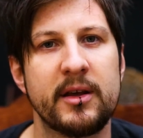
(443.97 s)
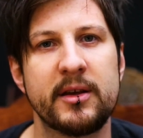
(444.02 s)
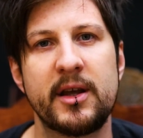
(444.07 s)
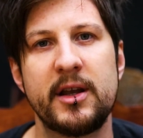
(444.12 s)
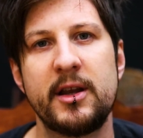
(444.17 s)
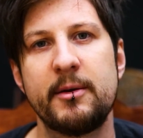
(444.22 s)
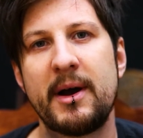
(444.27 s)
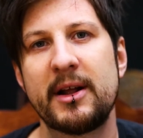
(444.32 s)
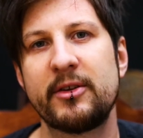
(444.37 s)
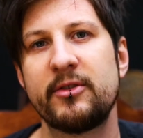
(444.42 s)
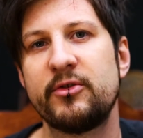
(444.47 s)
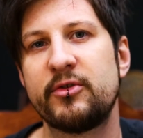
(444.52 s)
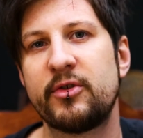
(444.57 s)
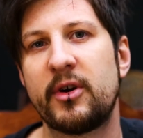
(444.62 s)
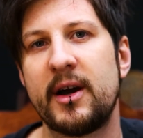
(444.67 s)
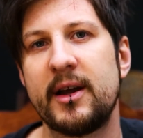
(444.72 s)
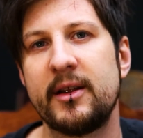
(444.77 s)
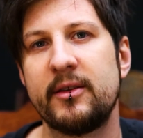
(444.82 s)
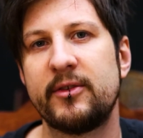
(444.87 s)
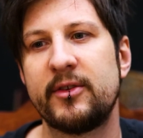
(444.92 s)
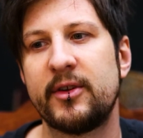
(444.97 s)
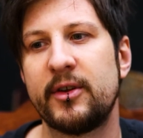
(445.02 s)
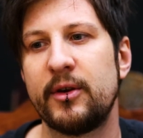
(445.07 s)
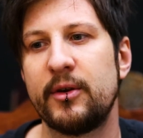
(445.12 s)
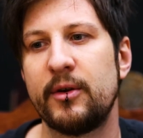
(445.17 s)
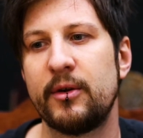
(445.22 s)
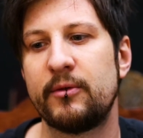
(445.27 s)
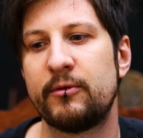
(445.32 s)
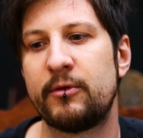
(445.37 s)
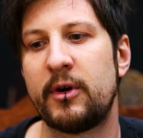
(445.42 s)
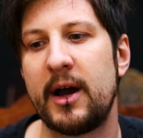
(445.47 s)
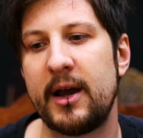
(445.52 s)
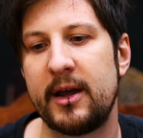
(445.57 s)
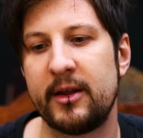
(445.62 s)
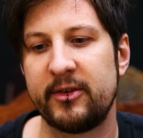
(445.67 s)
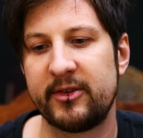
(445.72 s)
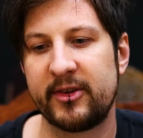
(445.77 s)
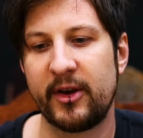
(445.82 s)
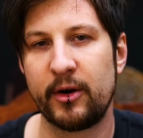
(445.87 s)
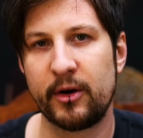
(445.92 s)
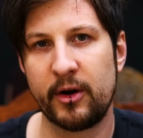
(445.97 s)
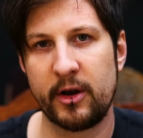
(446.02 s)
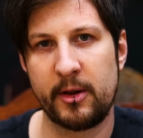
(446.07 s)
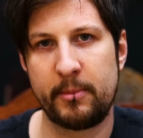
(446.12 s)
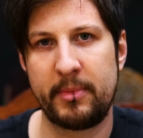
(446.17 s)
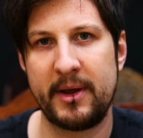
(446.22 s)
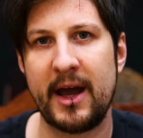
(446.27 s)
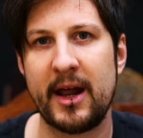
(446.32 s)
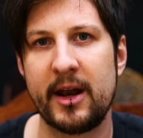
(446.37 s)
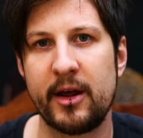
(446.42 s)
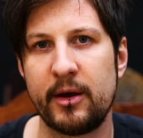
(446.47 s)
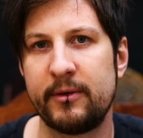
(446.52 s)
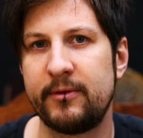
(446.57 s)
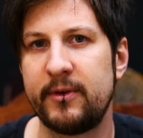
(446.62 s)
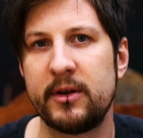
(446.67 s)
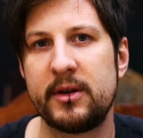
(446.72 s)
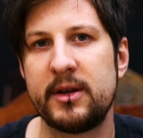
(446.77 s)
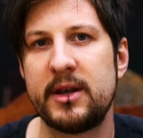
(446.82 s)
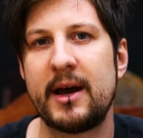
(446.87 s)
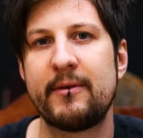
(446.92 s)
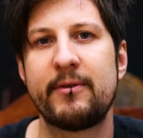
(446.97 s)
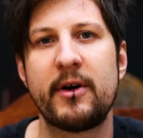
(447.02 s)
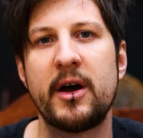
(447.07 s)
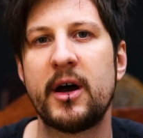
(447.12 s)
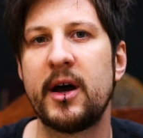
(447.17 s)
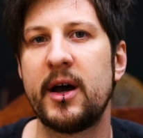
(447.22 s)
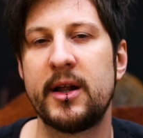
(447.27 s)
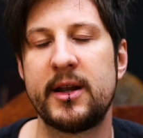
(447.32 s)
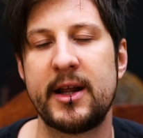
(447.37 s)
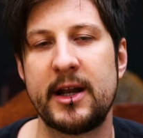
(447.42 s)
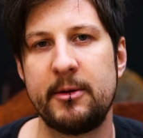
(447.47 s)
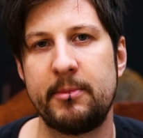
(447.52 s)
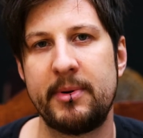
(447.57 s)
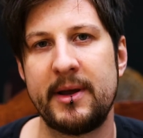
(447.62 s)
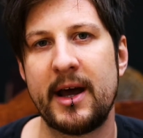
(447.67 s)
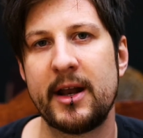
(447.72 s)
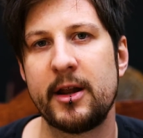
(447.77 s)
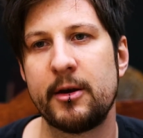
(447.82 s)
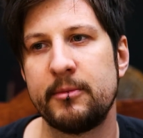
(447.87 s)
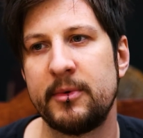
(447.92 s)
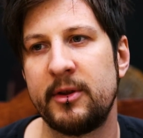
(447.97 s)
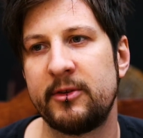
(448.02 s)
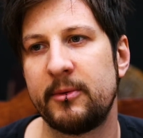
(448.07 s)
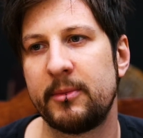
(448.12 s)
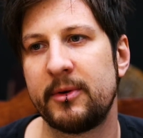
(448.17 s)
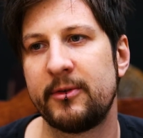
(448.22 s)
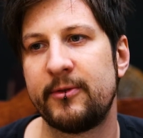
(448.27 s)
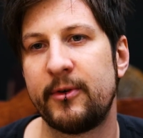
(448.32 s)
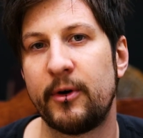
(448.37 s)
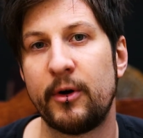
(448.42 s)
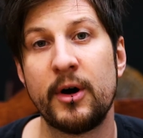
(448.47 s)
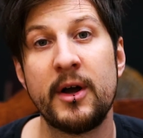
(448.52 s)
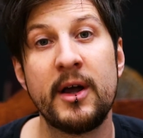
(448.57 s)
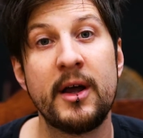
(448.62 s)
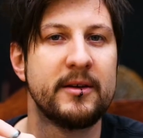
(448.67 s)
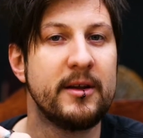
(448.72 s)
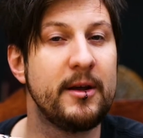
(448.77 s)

Can you imagine trying to write a song on the piano if you'd never heard any piano music before?